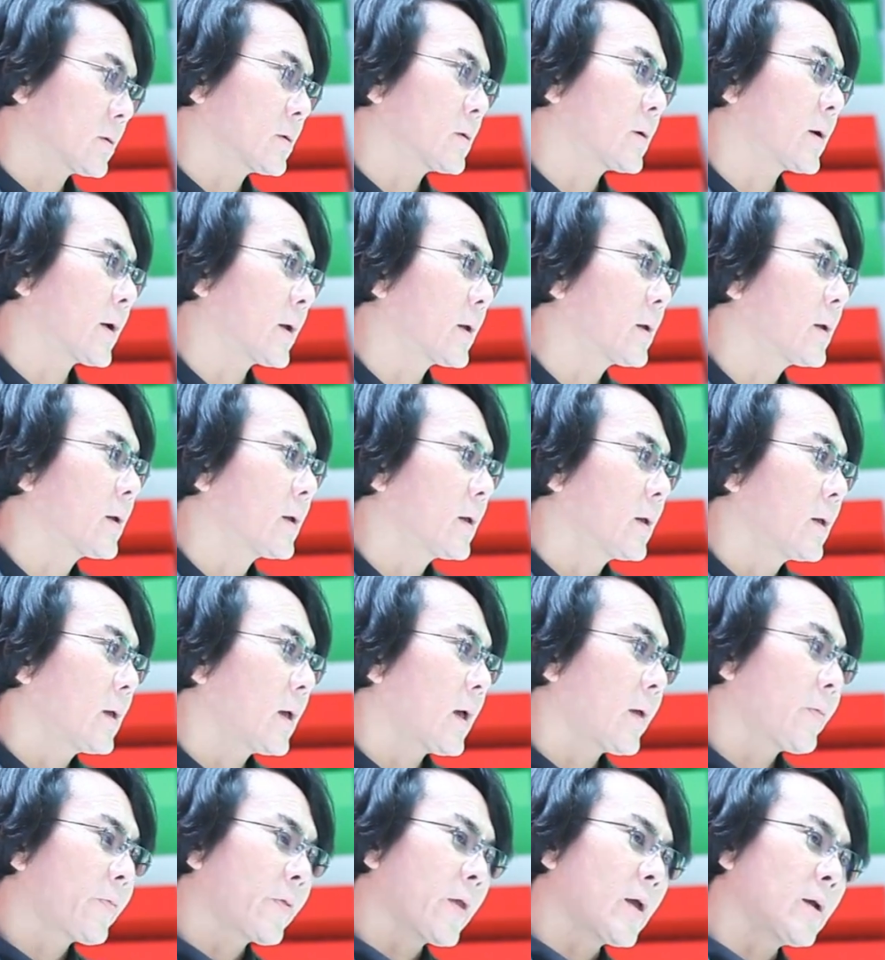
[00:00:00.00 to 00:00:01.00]
right?
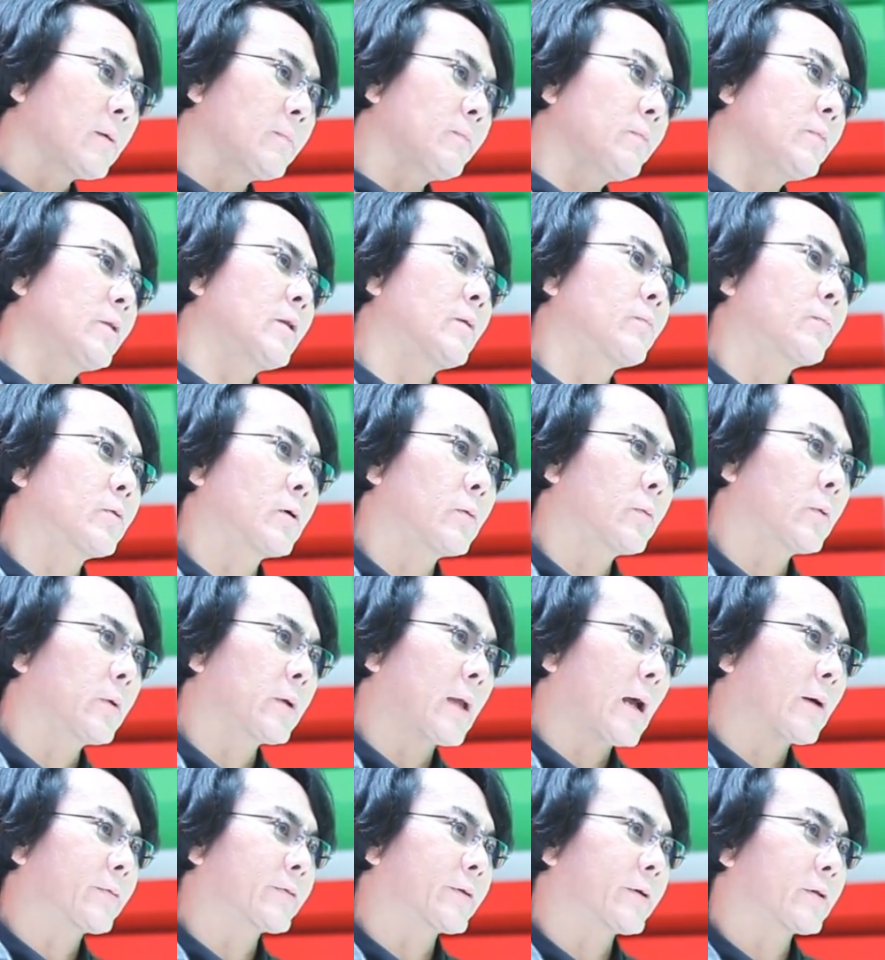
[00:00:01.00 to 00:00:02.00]
And then probably
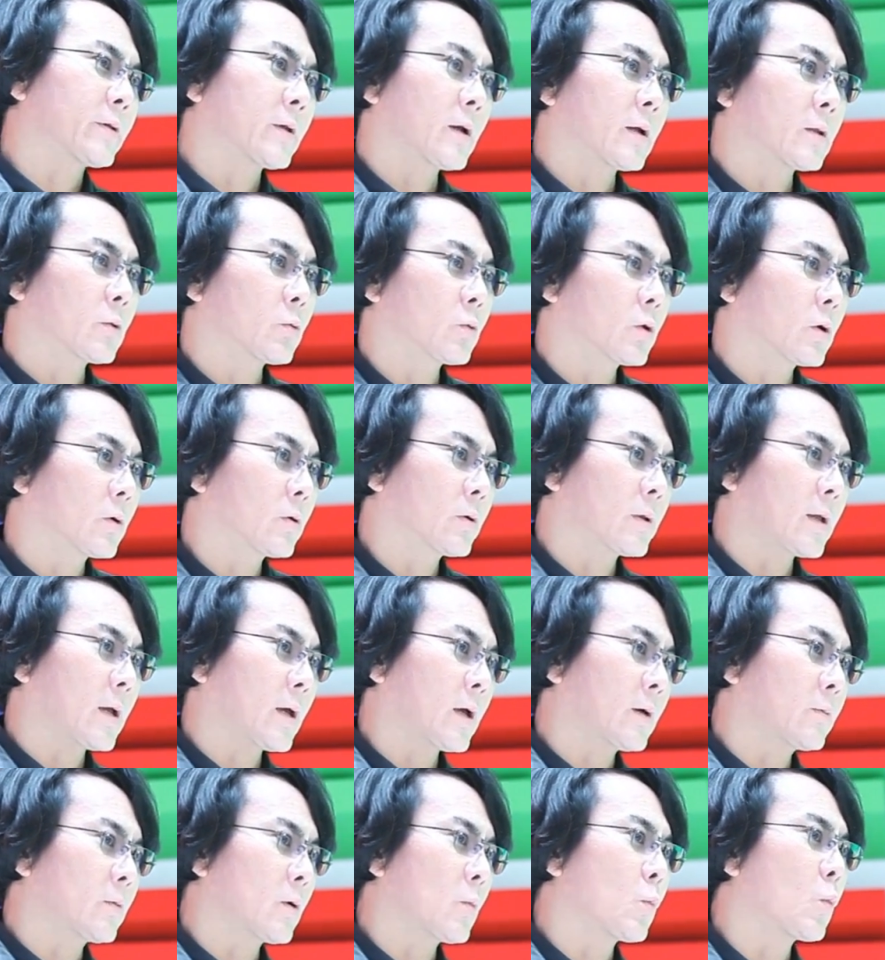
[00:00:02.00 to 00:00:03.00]
after that, we're going to
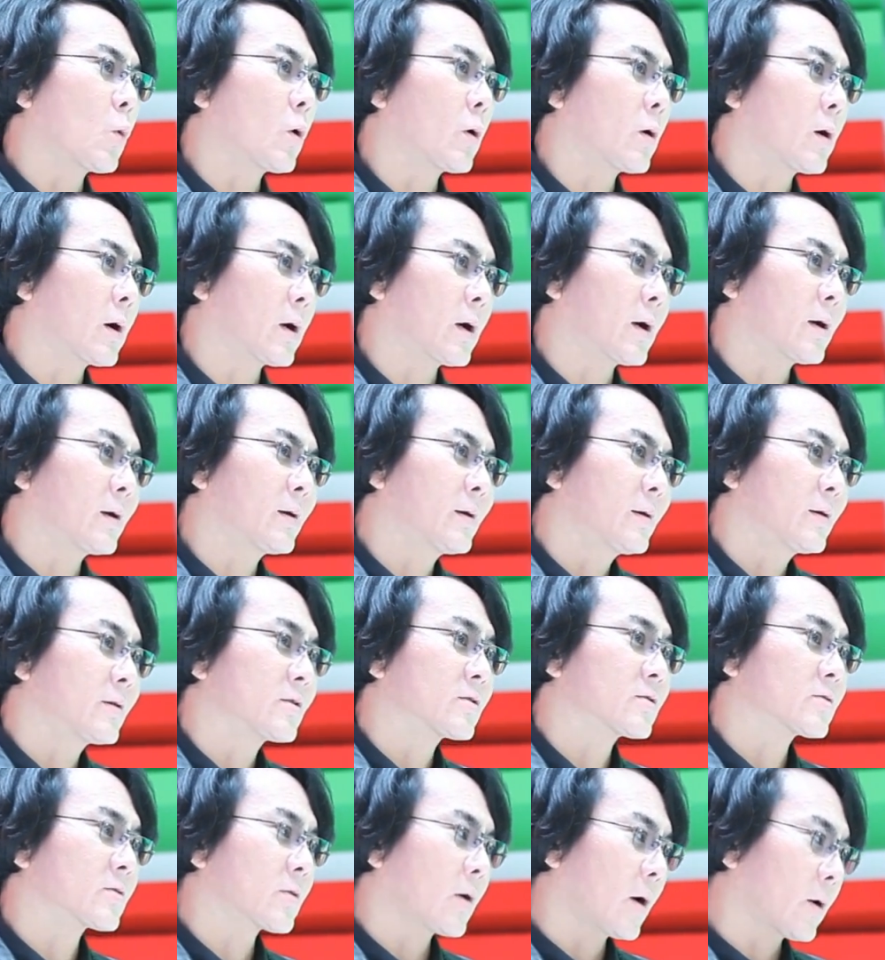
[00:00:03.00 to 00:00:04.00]
have a more
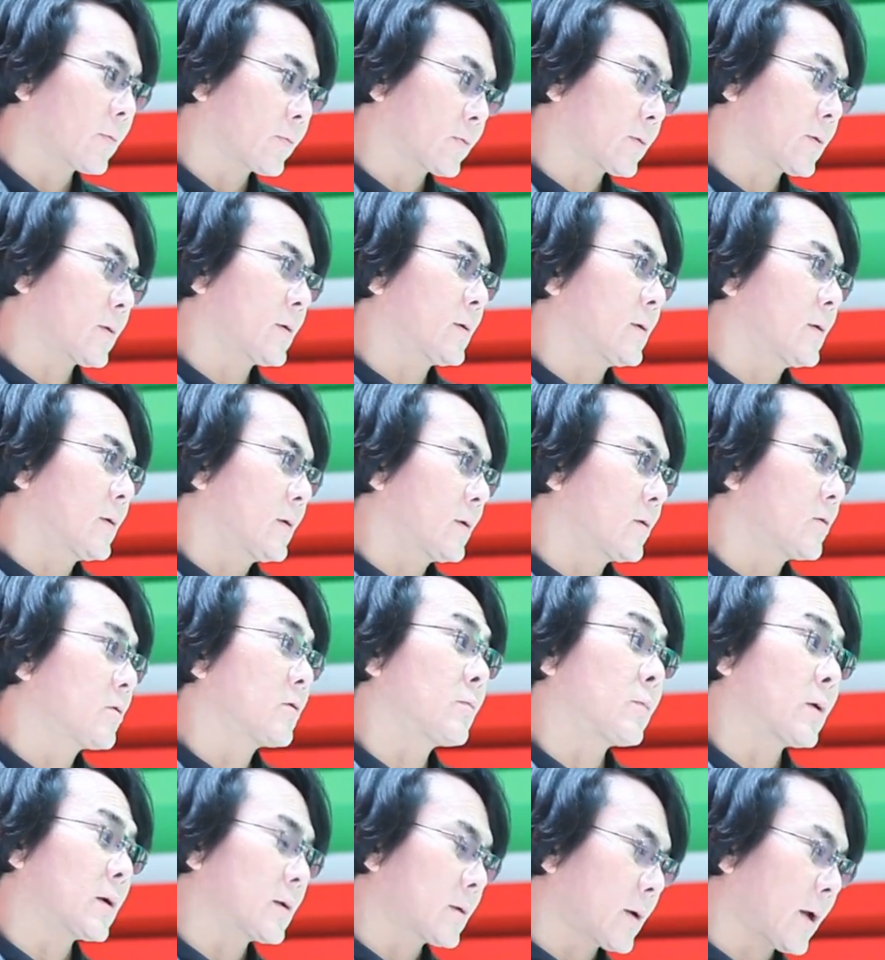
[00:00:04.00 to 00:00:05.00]
soft
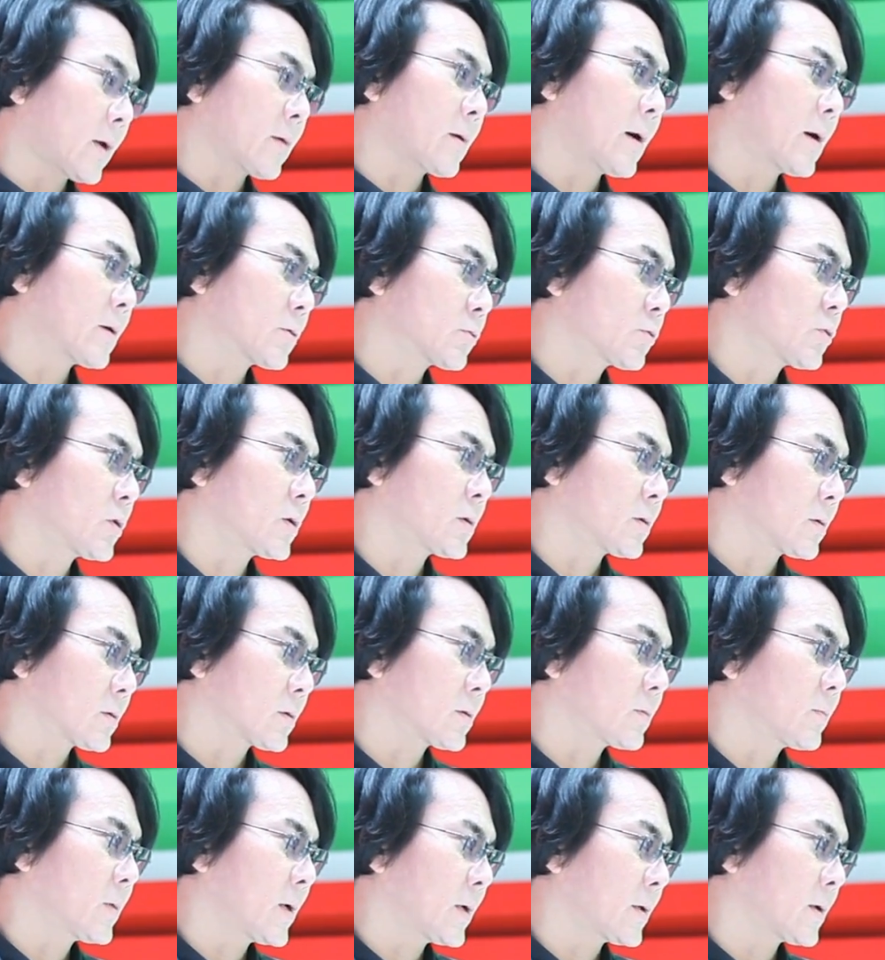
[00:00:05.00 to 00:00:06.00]
human-like
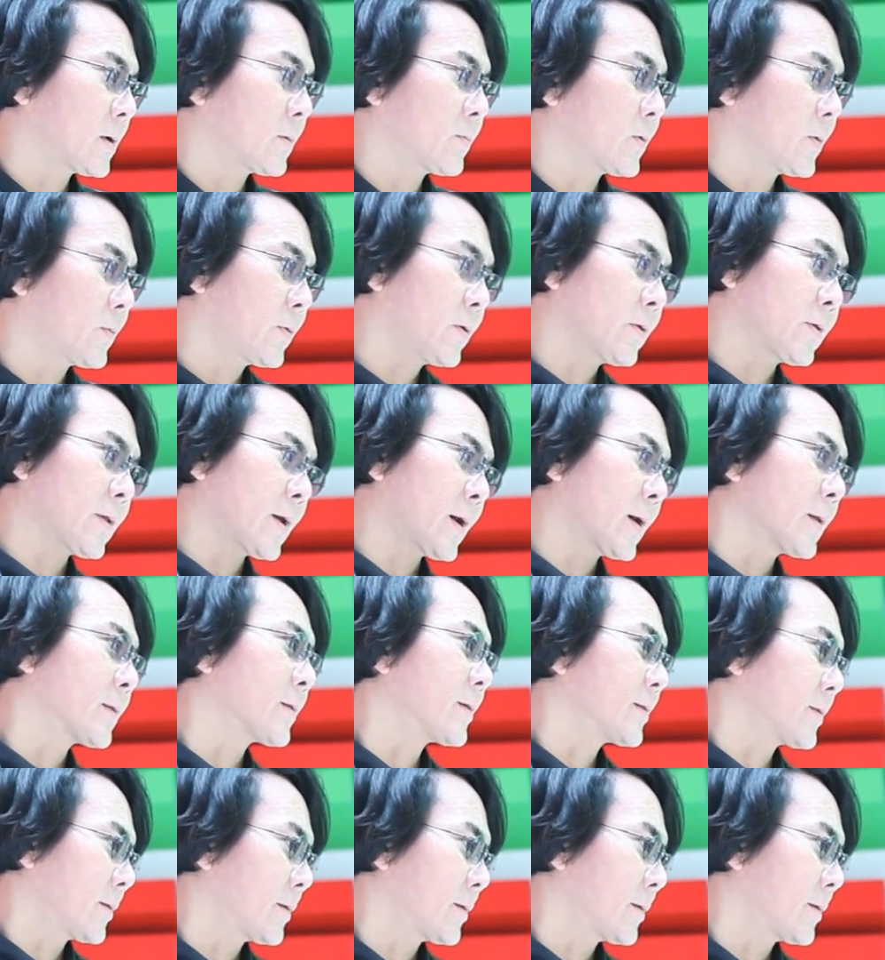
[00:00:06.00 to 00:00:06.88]
actuators. But before that,